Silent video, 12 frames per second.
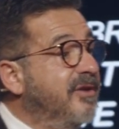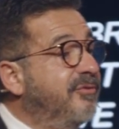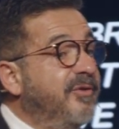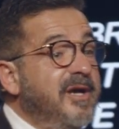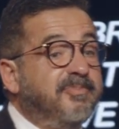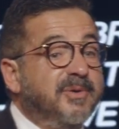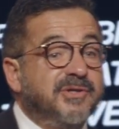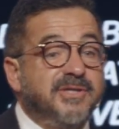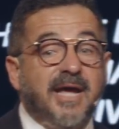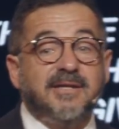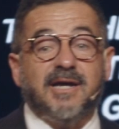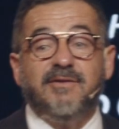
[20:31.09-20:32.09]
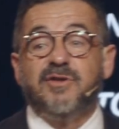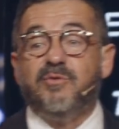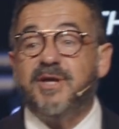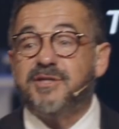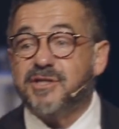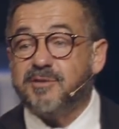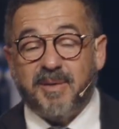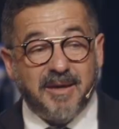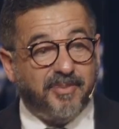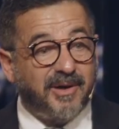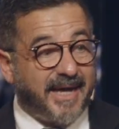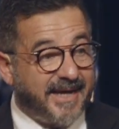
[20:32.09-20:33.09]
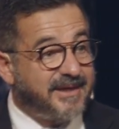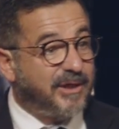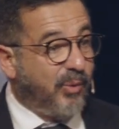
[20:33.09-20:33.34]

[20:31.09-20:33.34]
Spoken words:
the 3% of the richest people in the